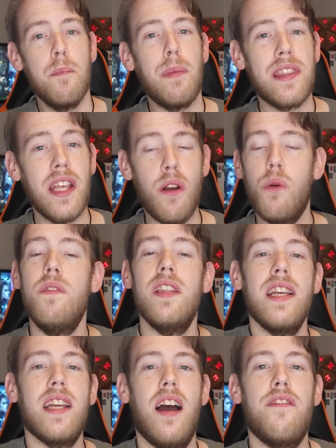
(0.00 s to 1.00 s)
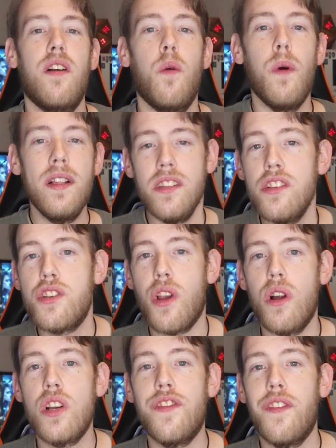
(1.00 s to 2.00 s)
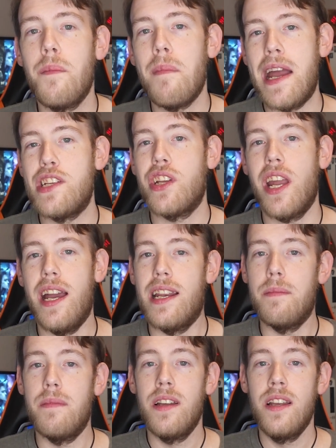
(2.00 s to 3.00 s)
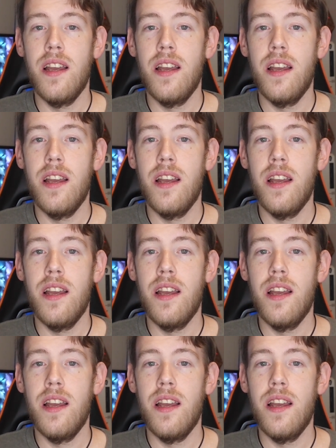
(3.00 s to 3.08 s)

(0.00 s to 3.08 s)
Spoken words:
But they don't really cover what to charge for a magic item.